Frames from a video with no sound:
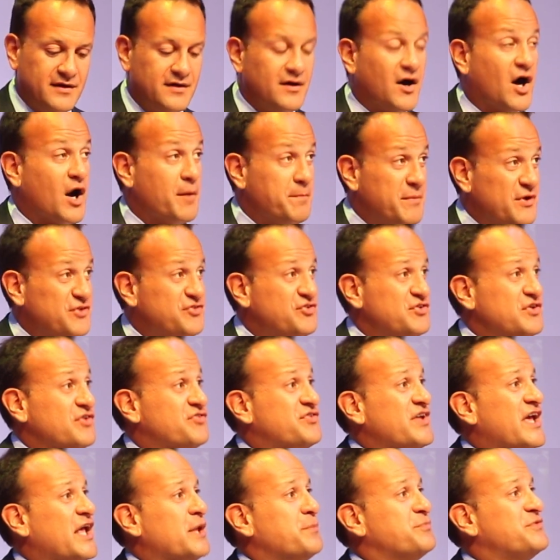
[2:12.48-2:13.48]
Our ambition is to
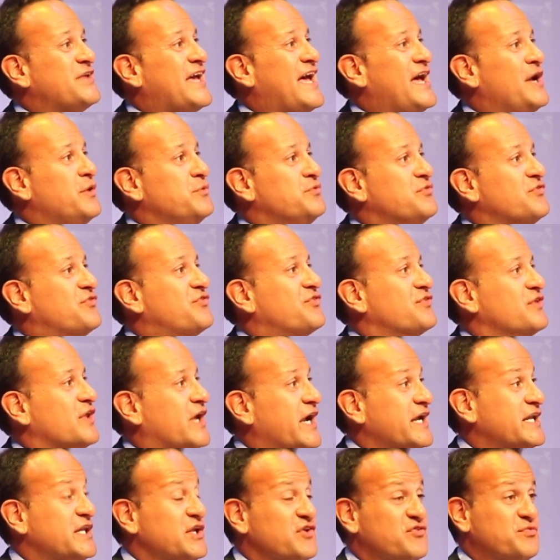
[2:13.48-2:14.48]
help towns
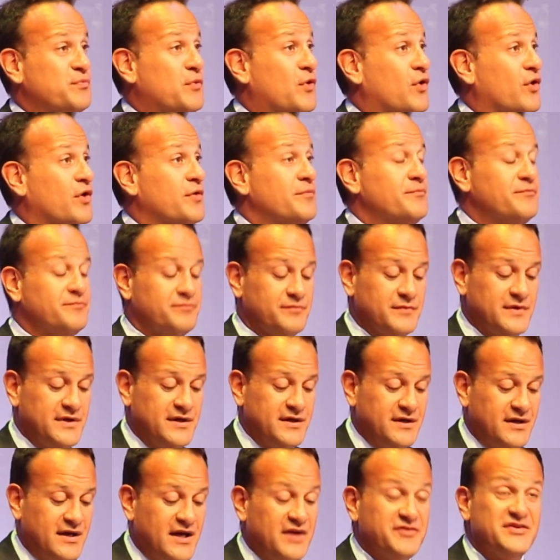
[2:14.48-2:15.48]
like Lismore
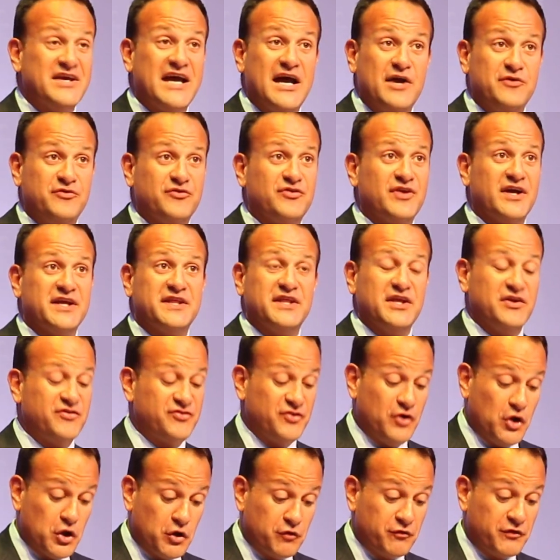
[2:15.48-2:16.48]
and towns like this
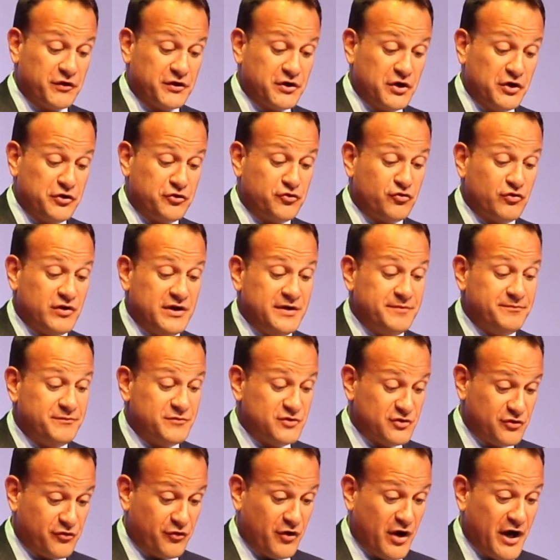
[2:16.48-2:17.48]
all over the country to
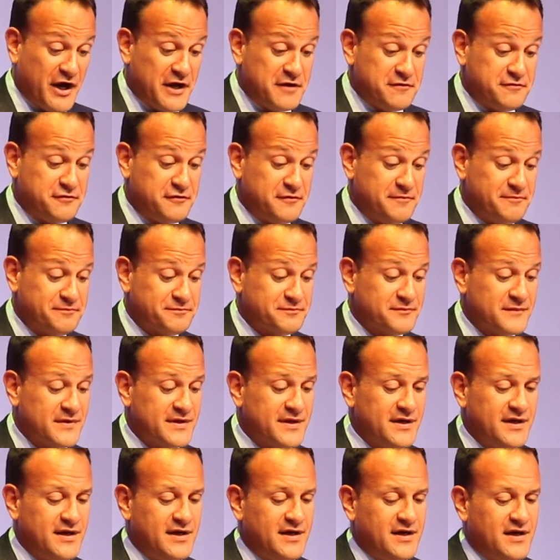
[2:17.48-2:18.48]
thrive,
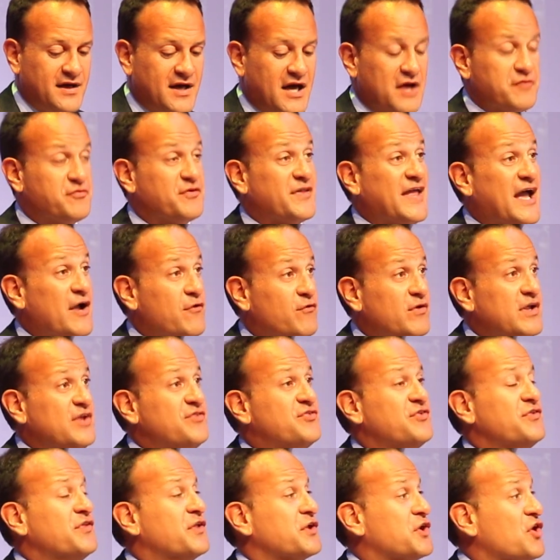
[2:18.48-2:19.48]
and for that
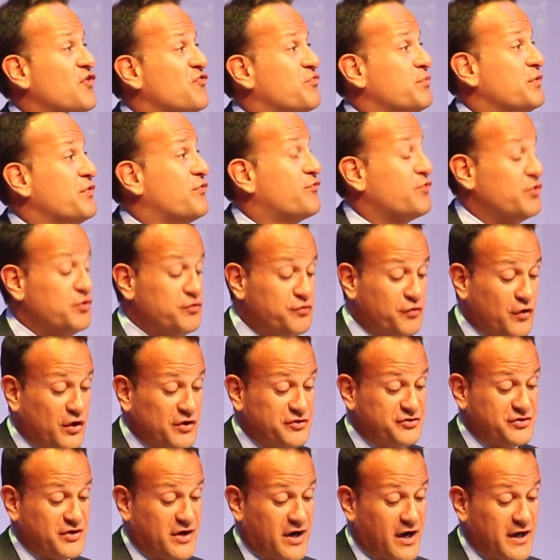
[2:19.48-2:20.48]
reason the government, through
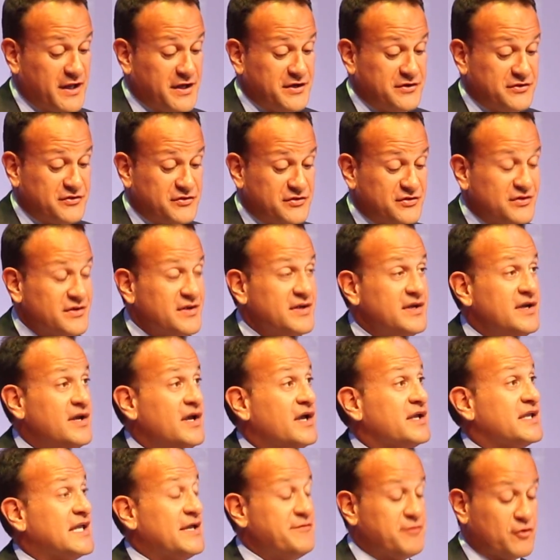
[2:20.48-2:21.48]
Fáilte Ireland,
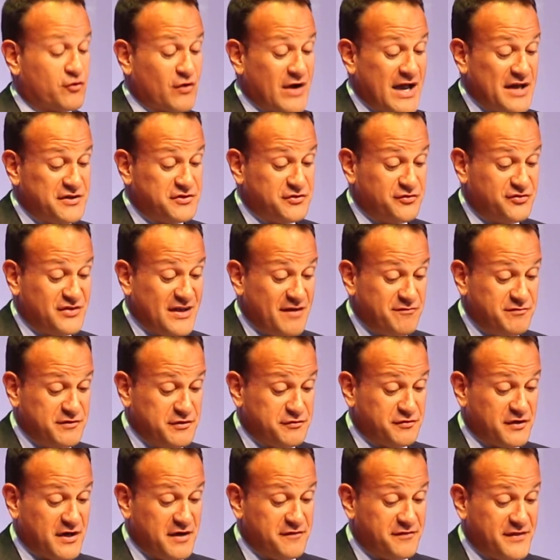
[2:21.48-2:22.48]
gave a grant of
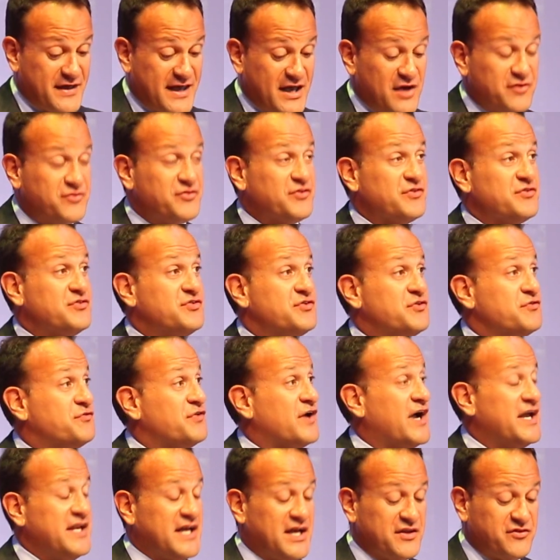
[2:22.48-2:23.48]
$75,000 to
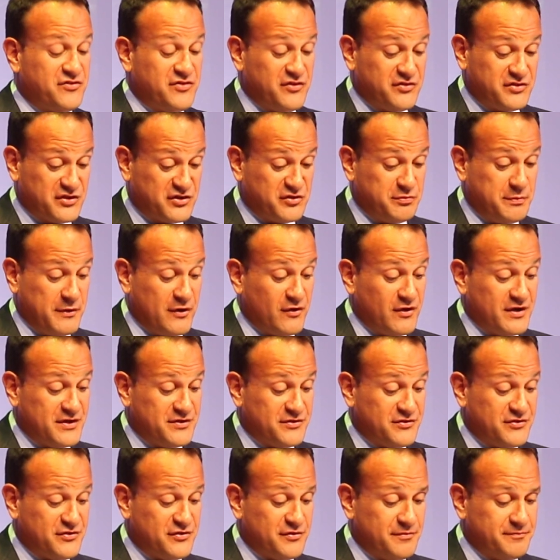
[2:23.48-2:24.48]
finance this
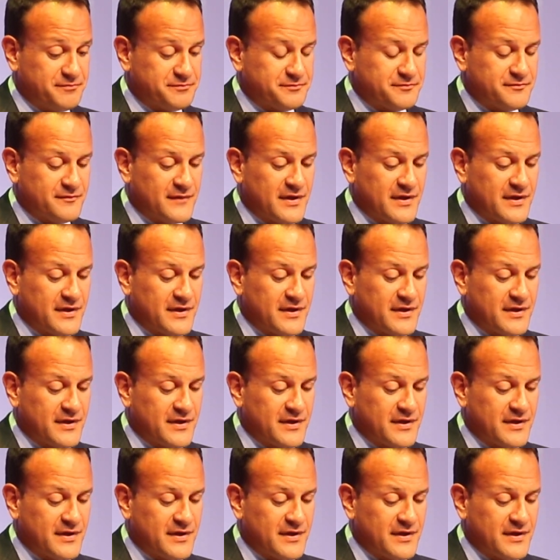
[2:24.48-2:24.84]
experience.